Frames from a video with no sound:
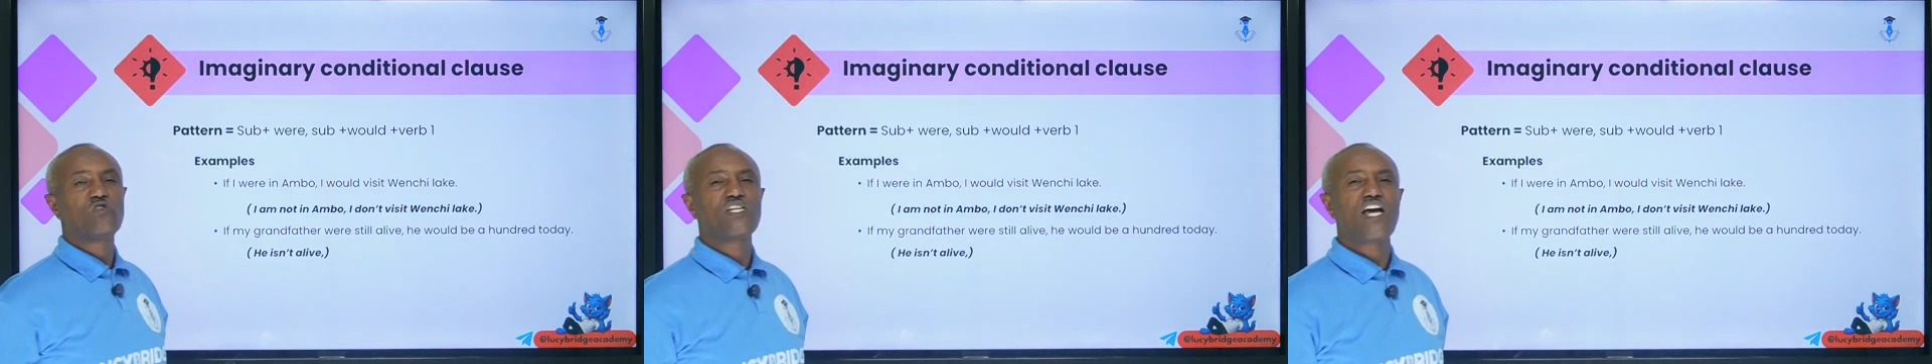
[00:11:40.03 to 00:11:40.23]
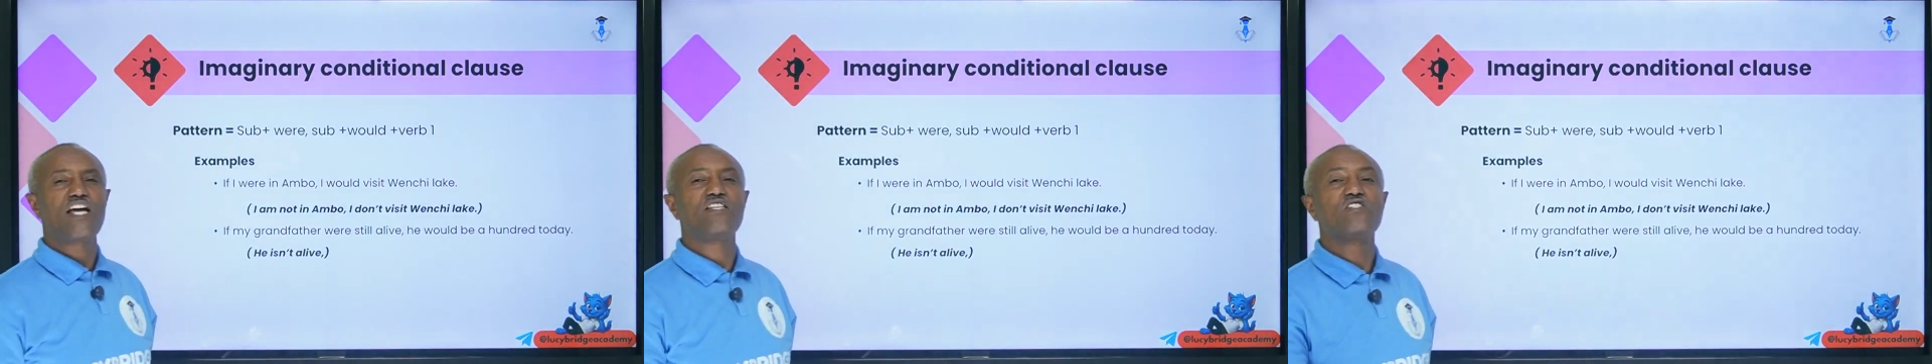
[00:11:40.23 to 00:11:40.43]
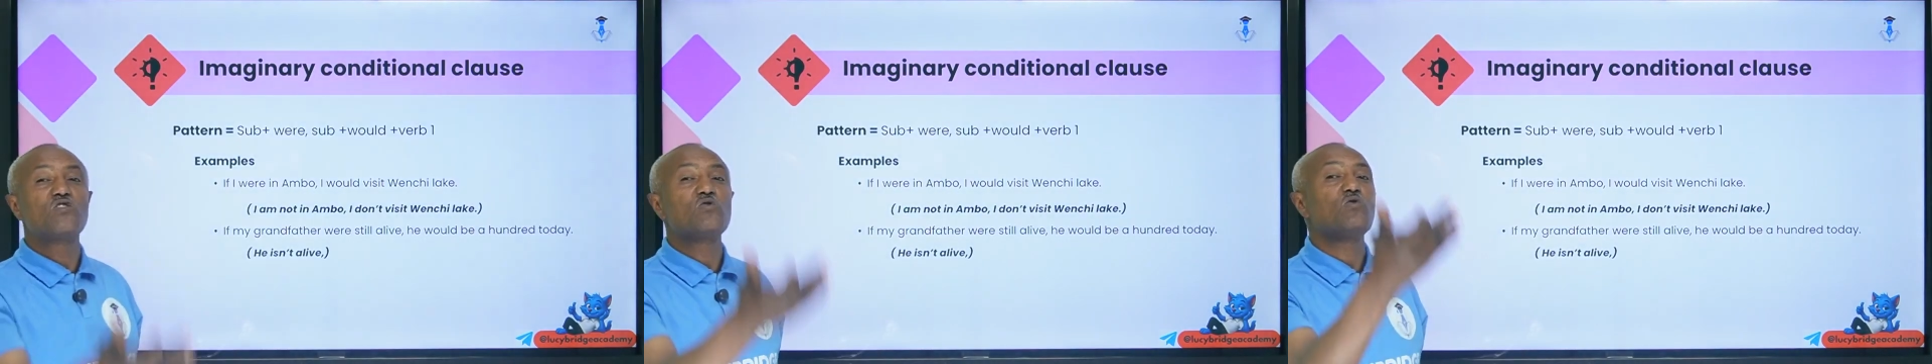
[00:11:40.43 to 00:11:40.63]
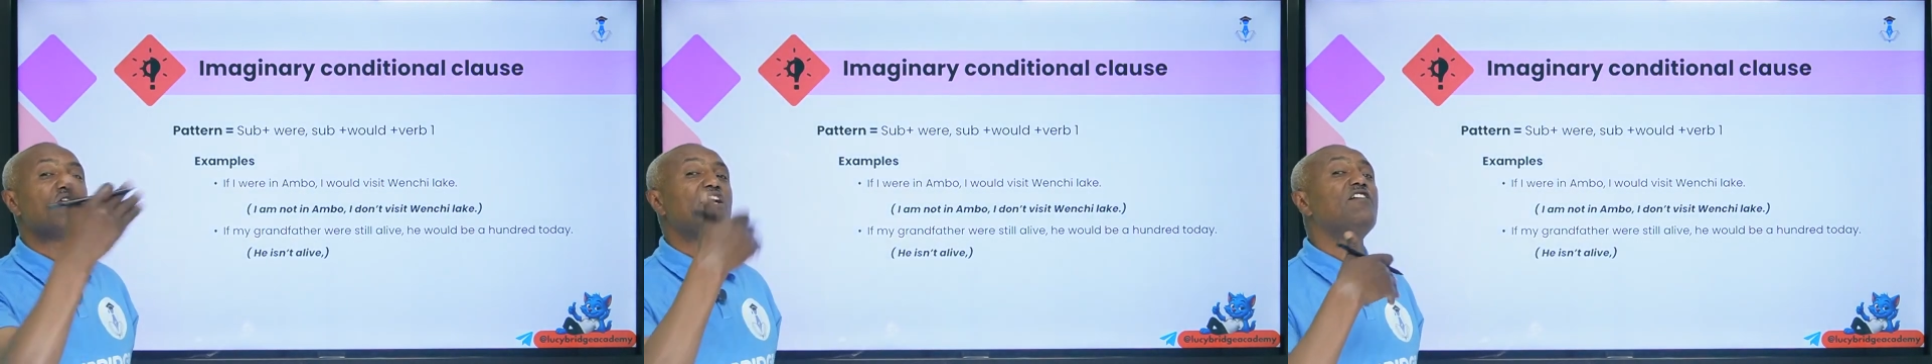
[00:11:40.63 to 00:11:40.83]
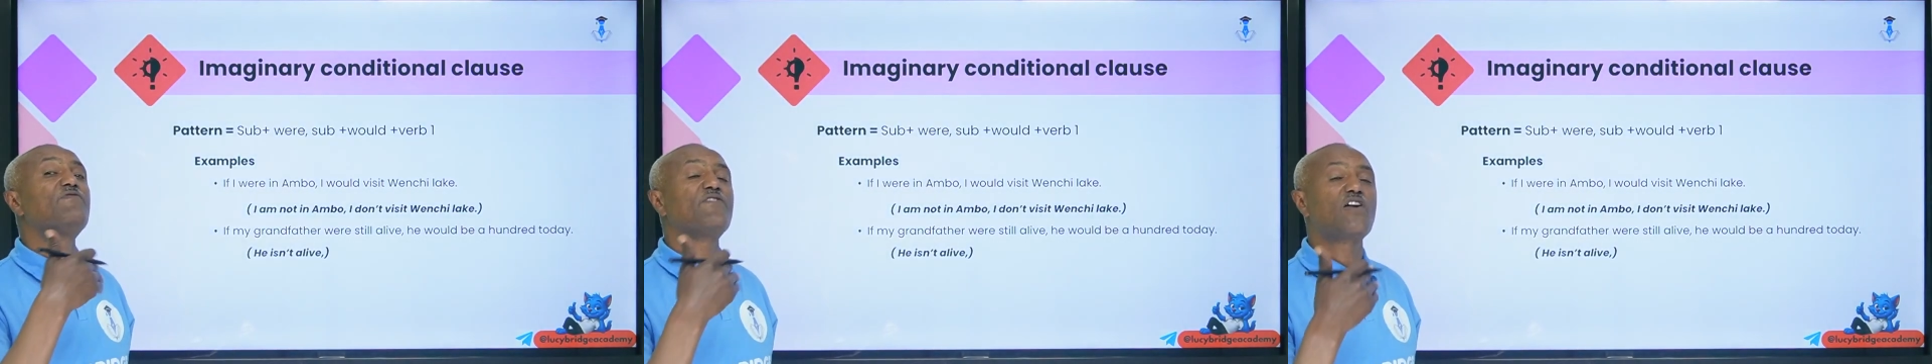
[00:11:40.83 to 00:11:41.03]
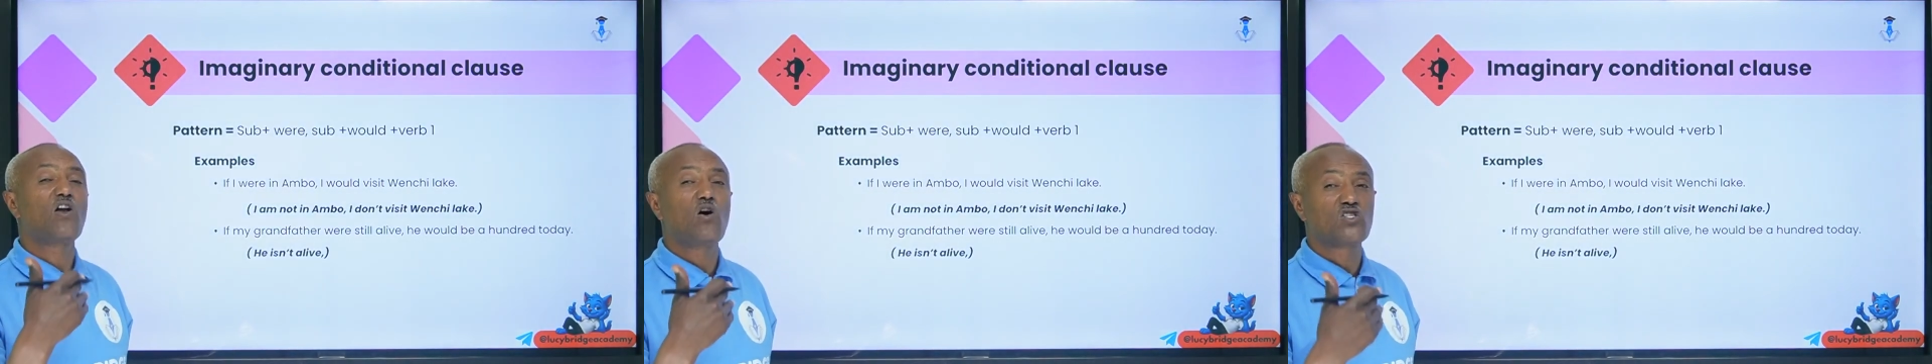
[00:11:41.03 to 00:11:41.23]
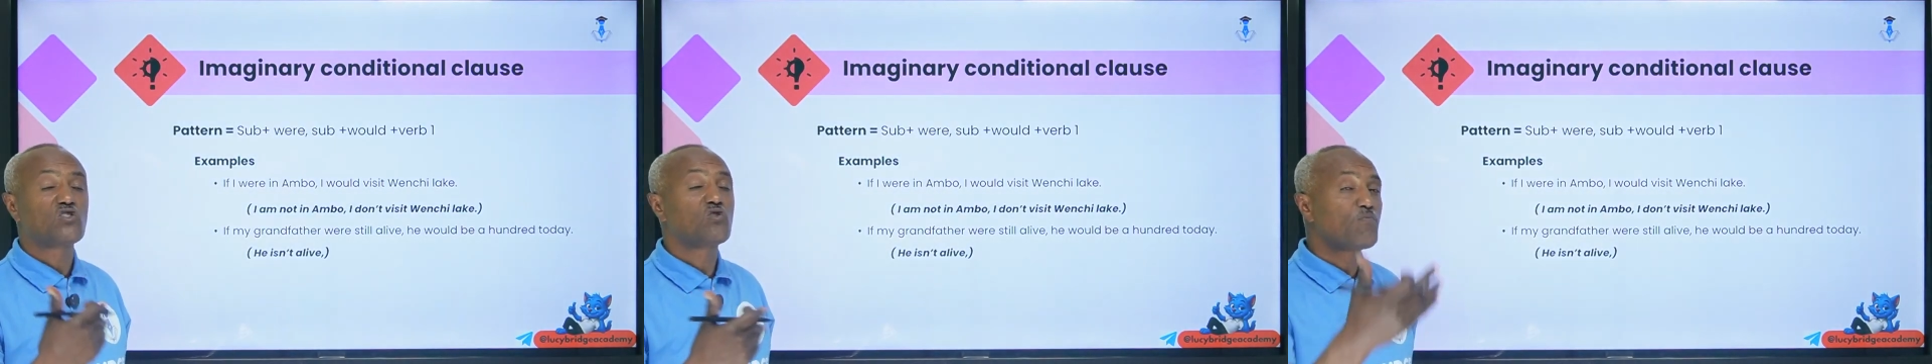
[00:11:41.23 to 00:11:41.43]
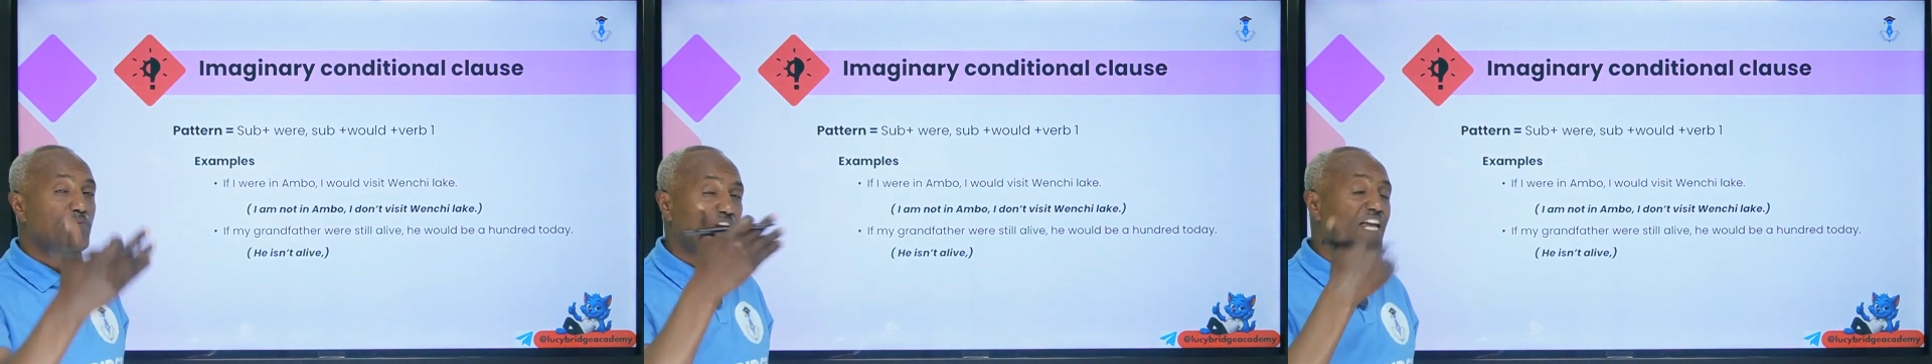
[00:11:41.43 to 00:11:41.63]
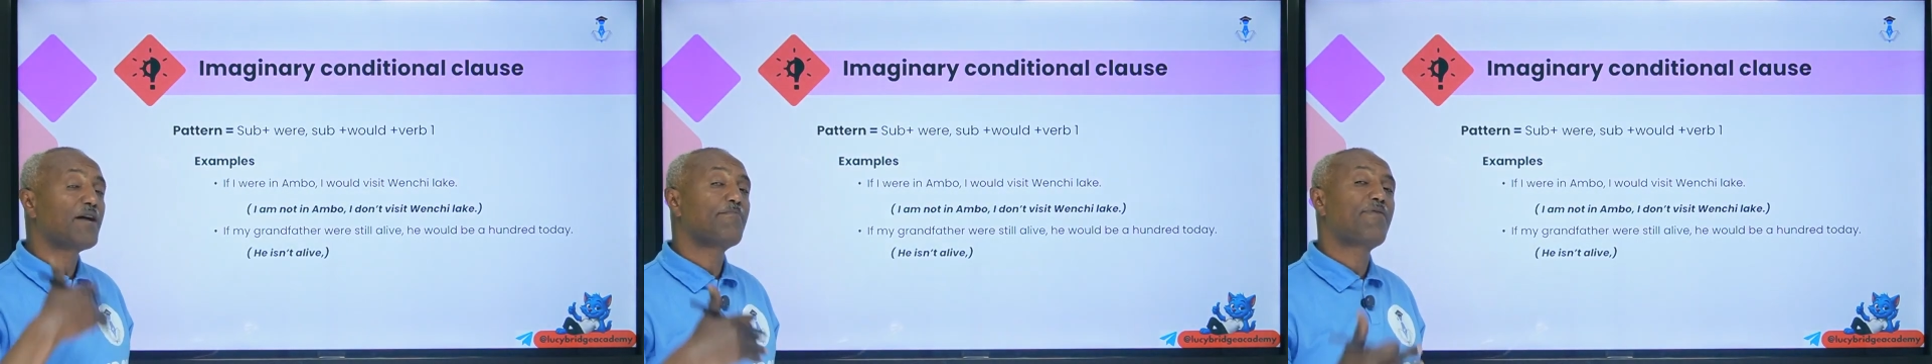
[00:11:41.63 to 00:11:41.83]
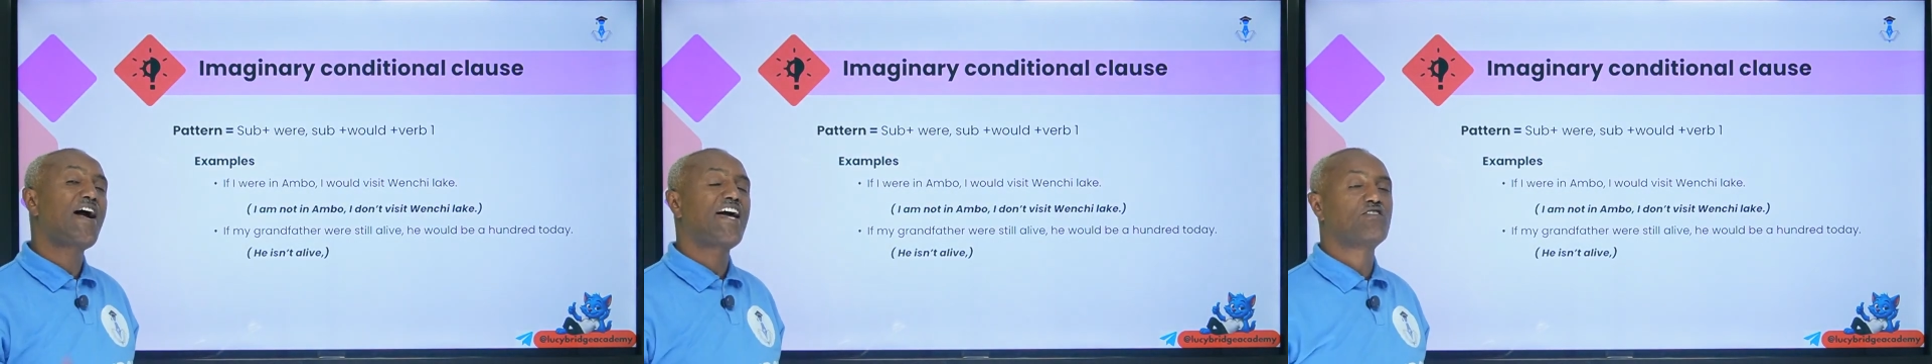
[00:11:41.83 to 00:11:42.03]
change it to if clause, to bring
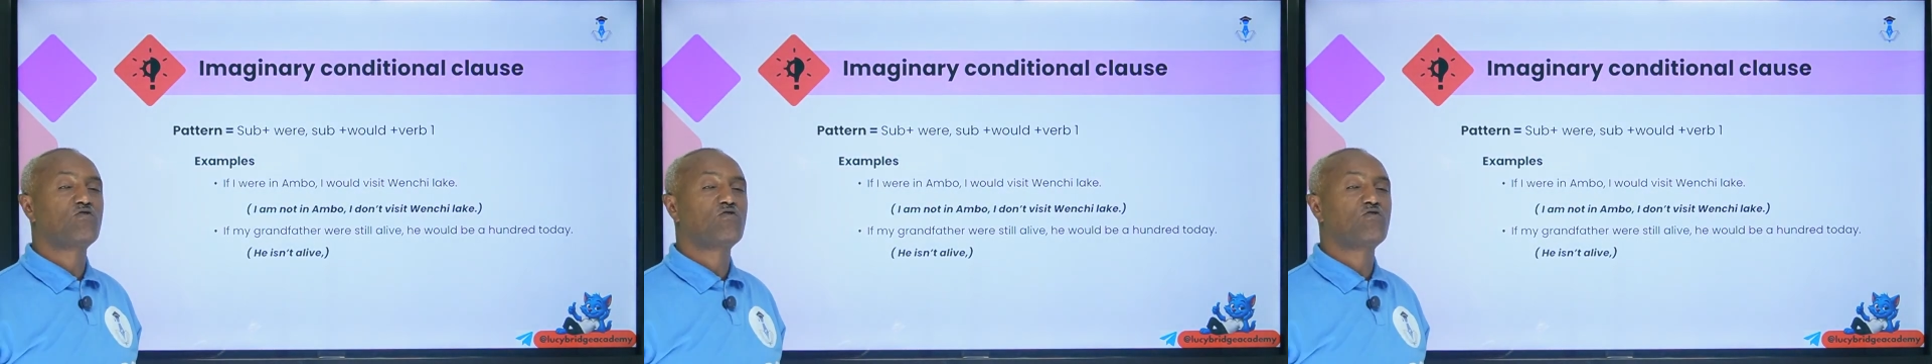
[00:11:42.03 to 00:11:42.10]
back